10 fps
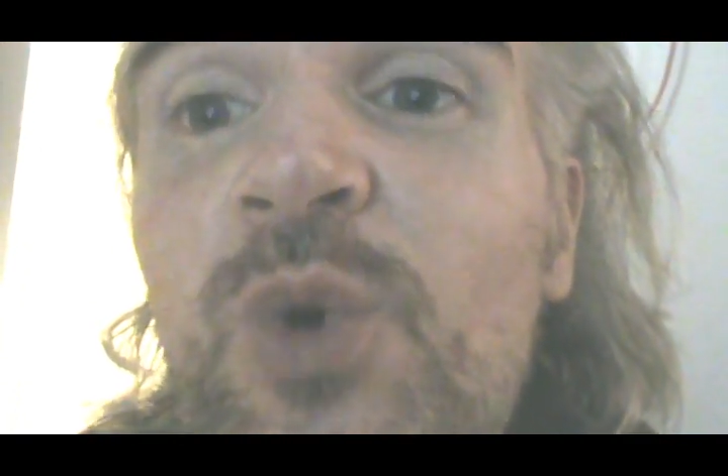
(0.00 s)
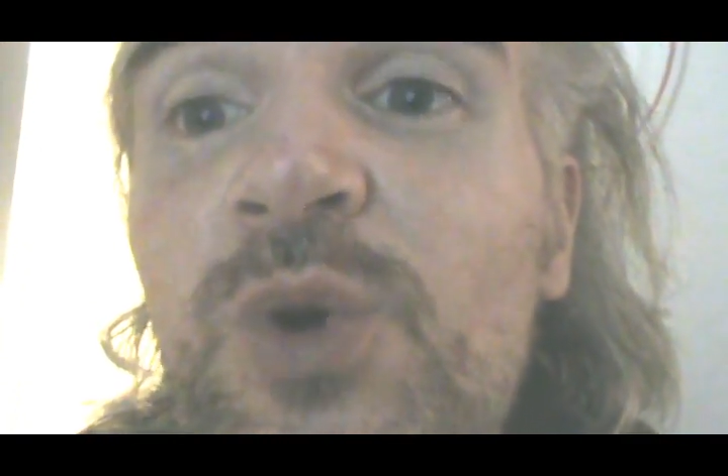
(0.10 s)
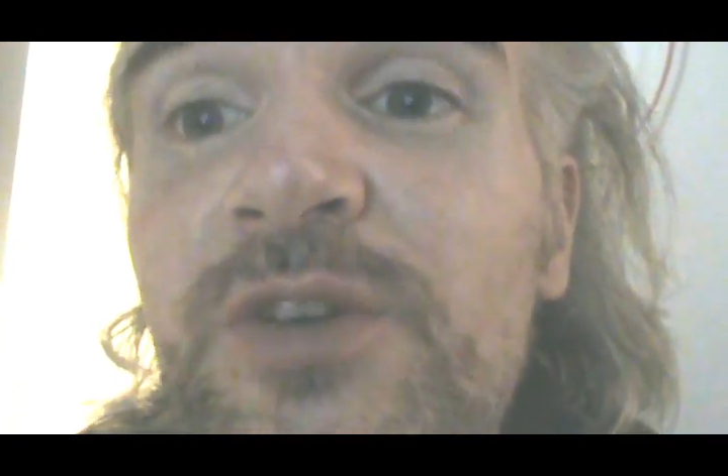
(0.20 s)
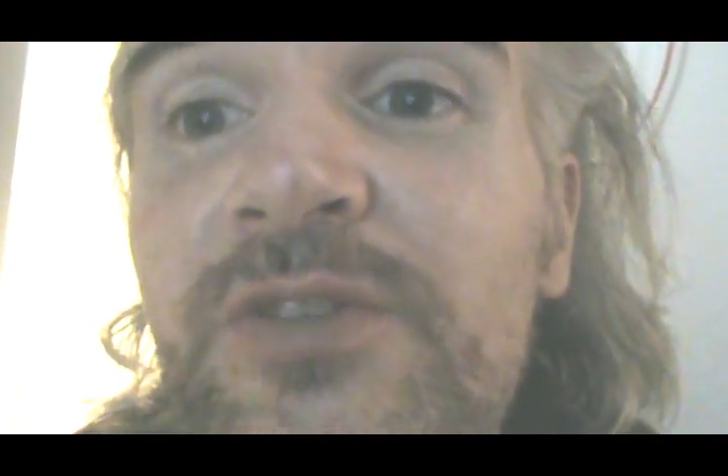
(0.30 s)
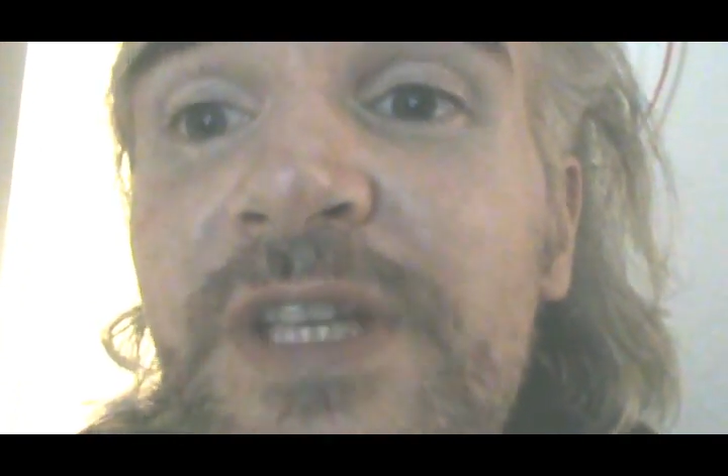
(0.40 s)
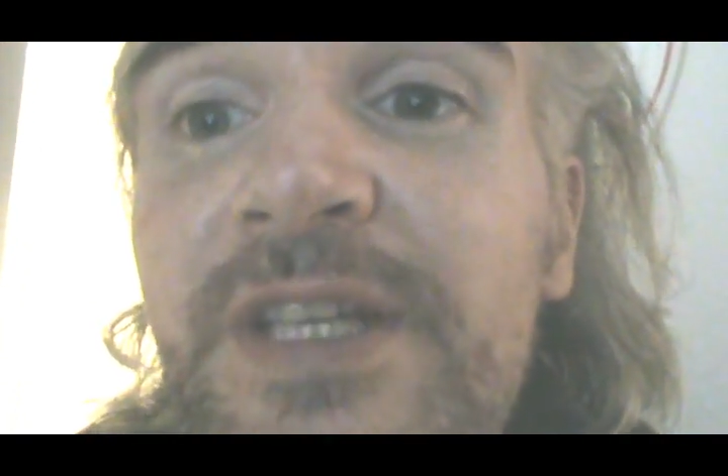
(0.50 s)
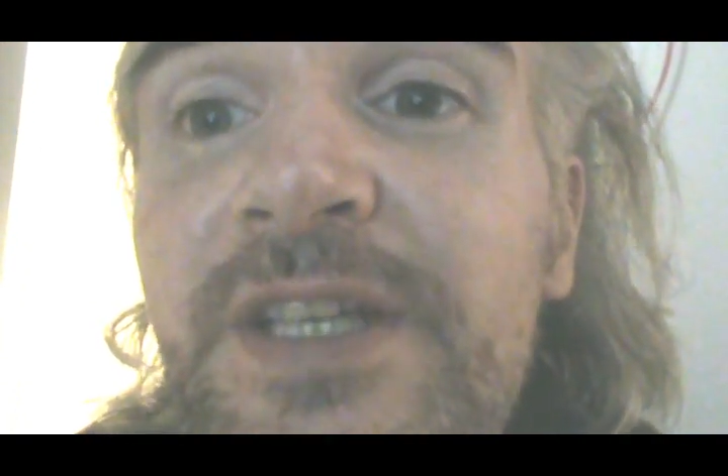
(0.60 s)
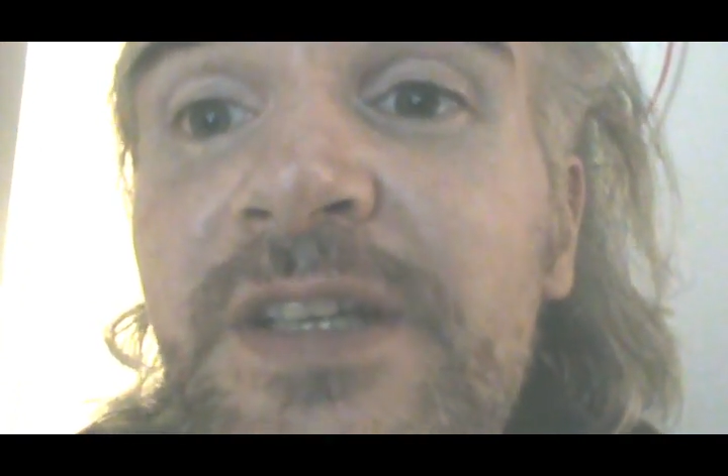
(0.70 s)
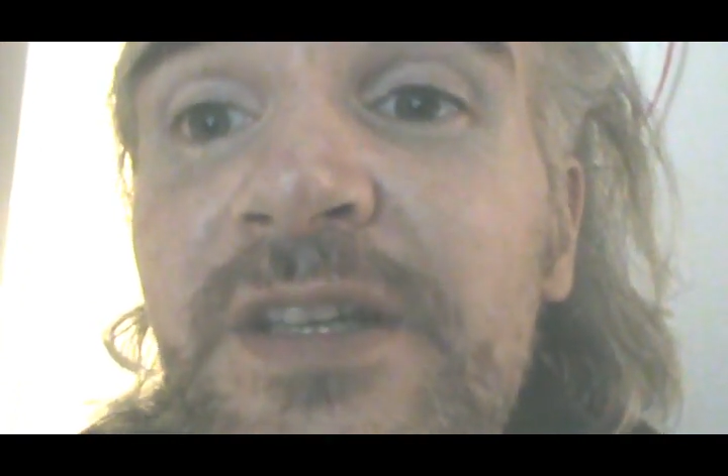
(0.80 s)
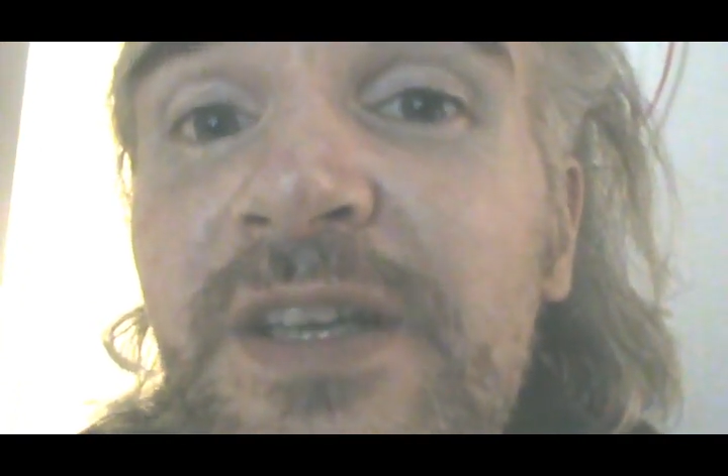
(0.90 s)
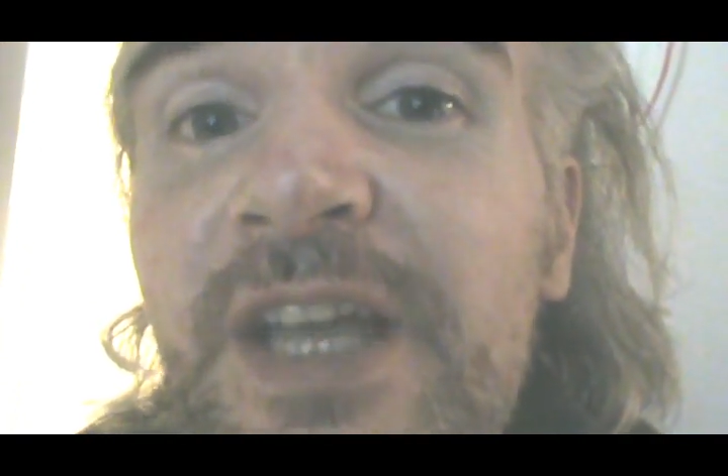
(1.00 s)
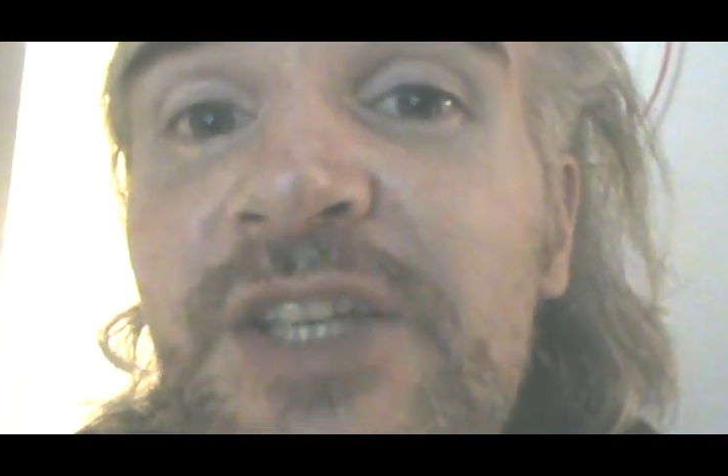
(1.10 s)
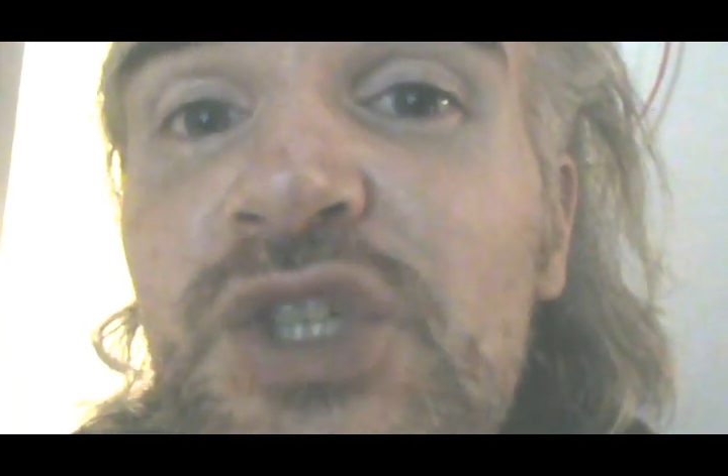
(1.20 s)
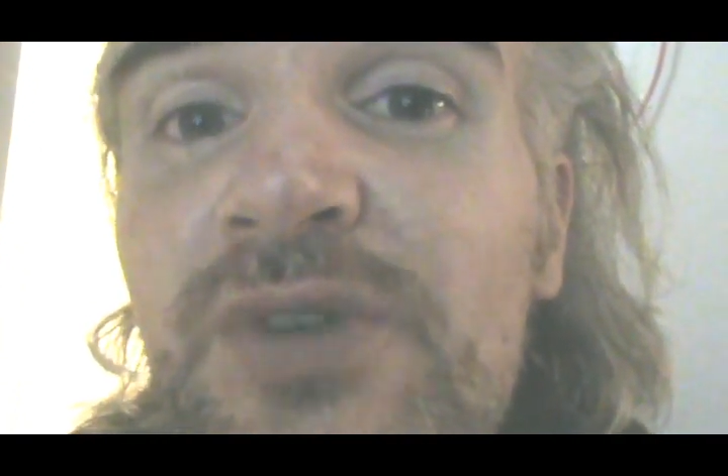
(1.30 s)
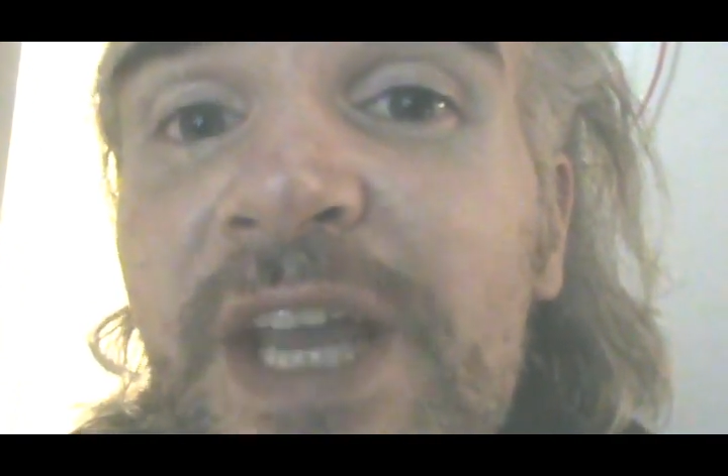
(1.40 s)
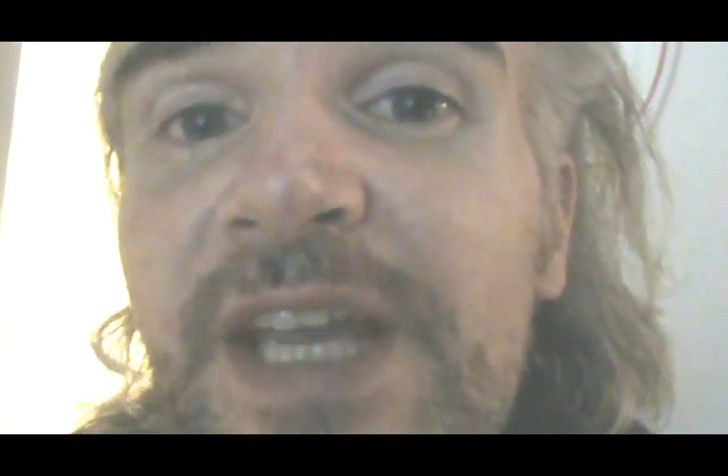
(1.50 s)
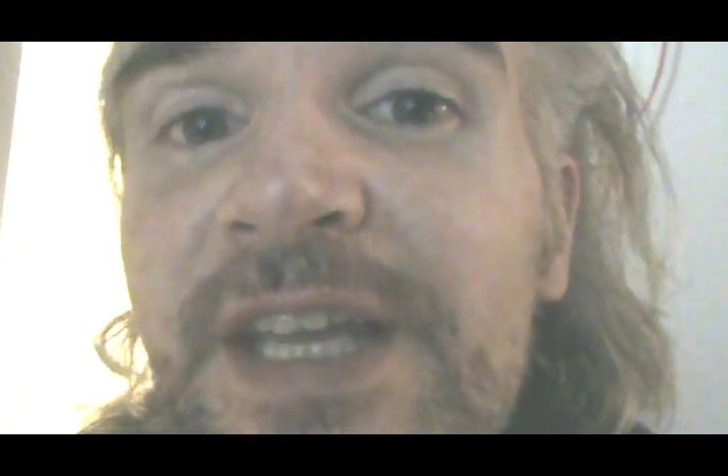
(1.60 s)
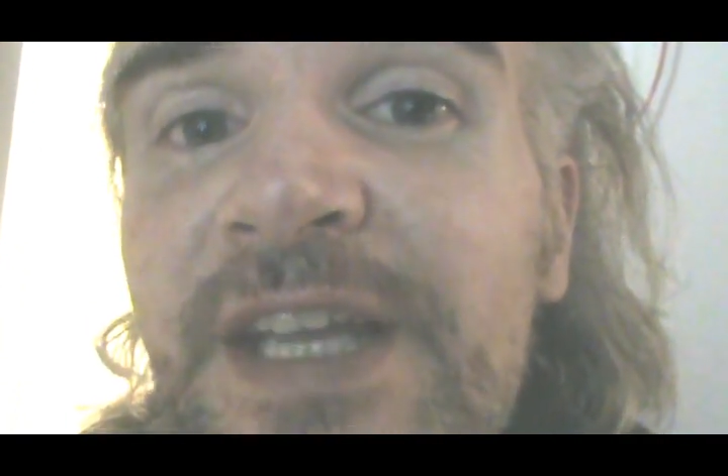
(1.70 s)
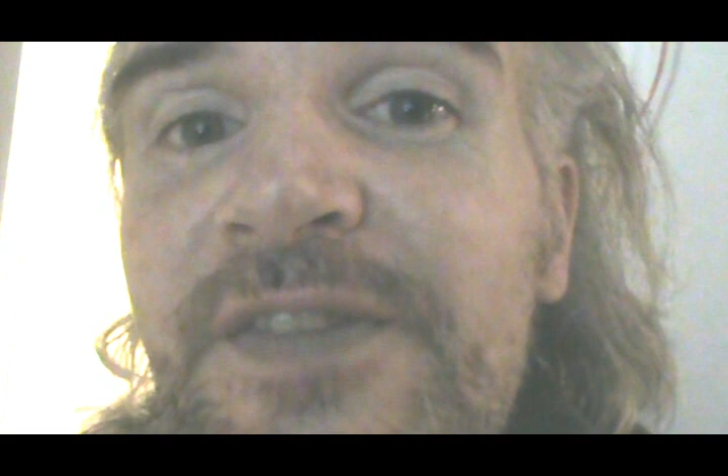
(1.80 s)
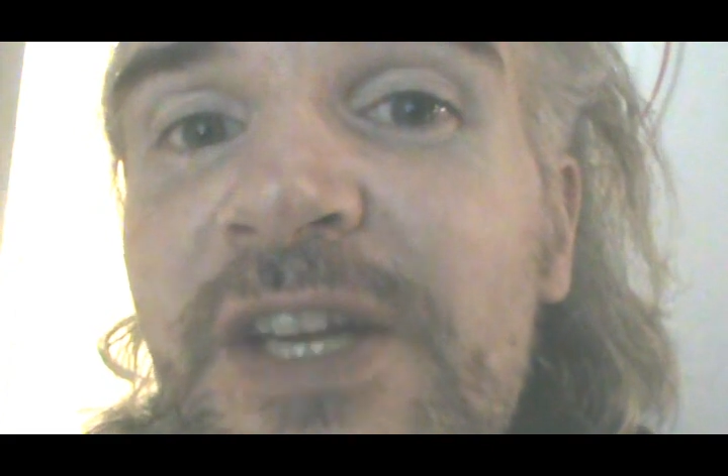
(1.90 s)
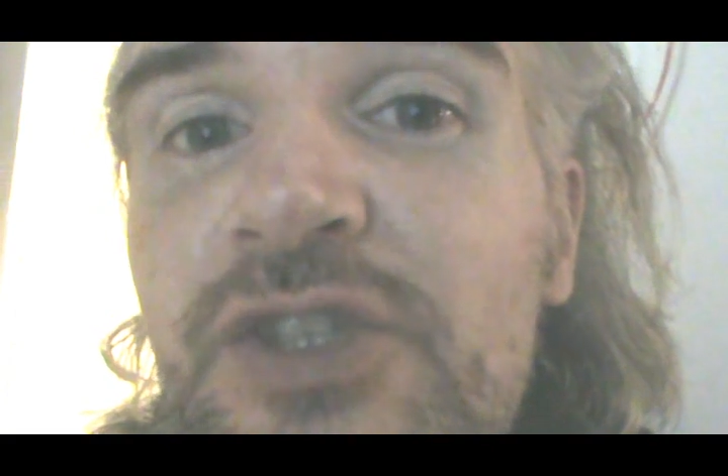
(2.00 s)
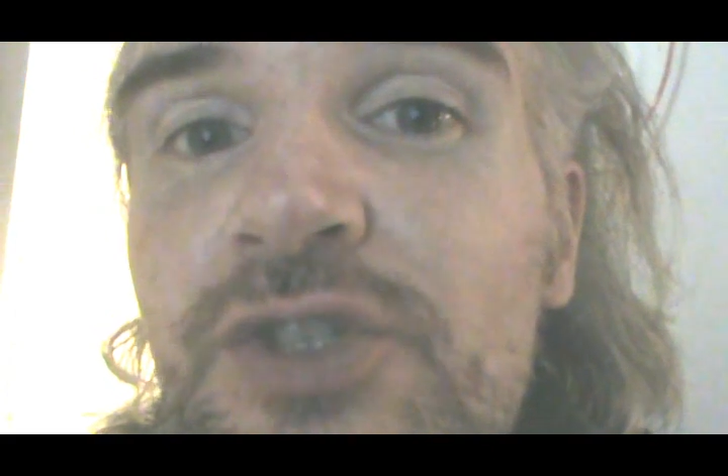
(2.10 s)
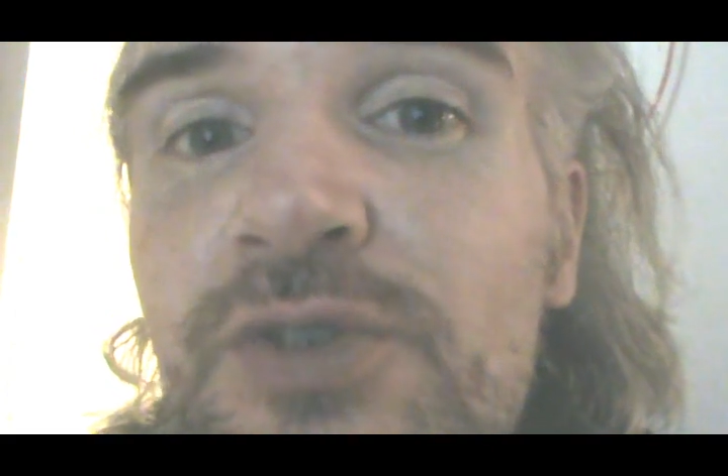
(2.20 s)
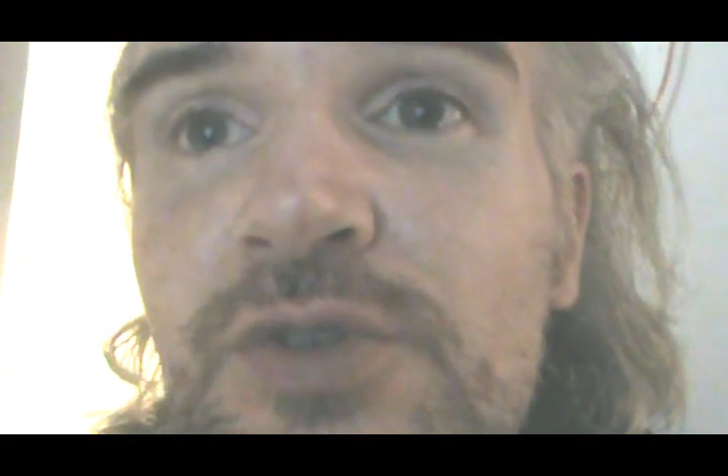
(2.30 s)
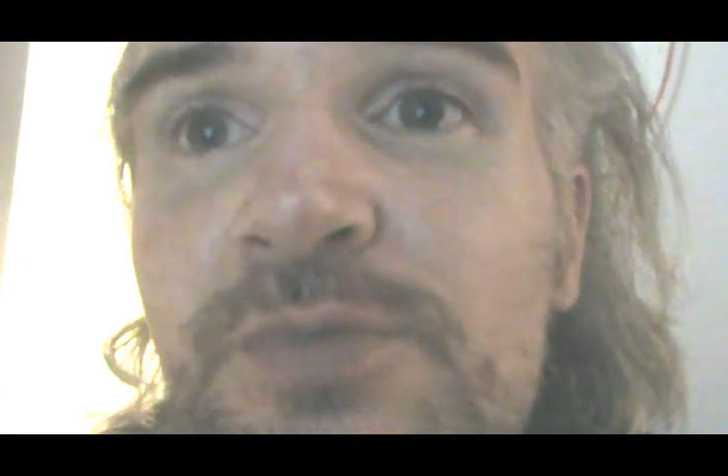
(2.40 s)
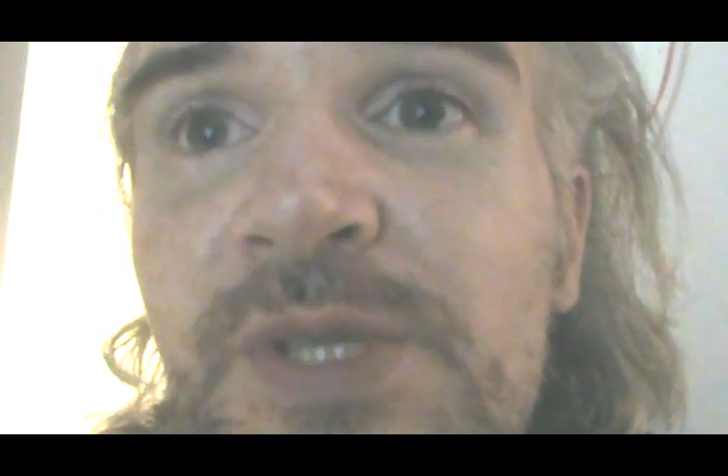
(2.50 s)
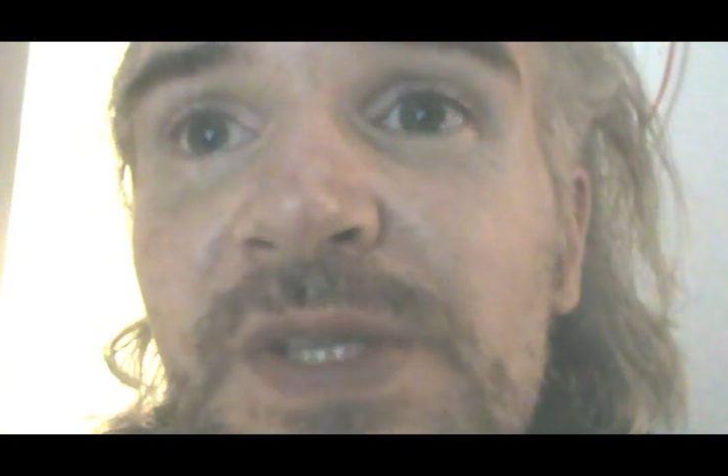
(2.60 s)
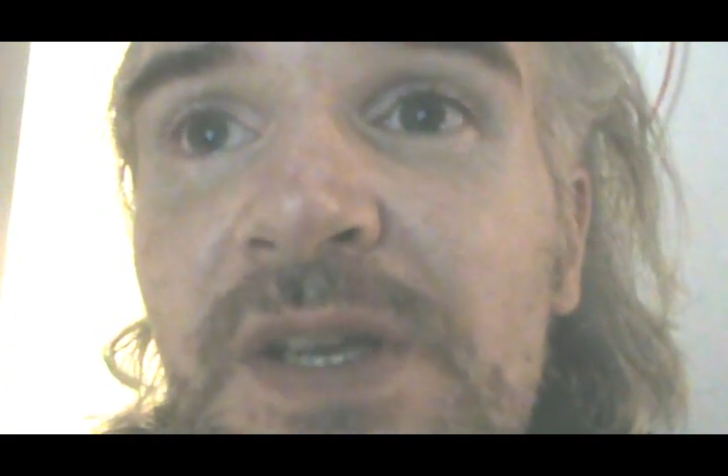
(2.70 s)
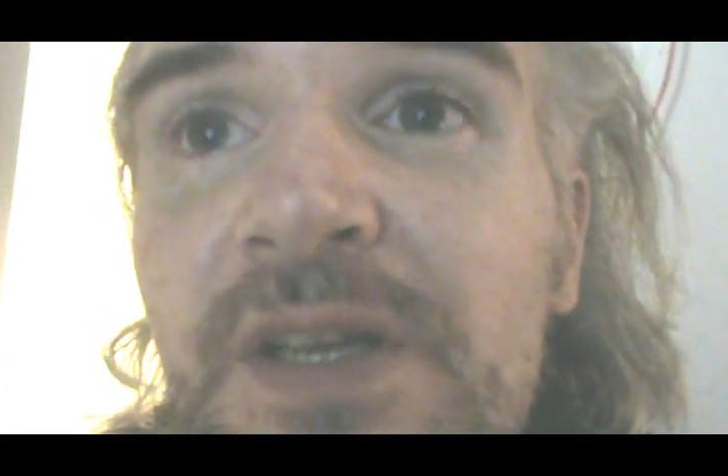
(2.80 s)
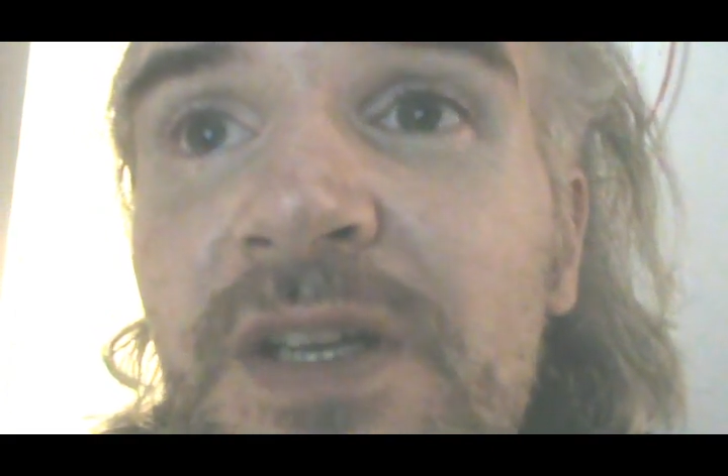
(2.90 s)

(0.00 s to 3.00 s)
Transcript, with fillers: ordering and training their troops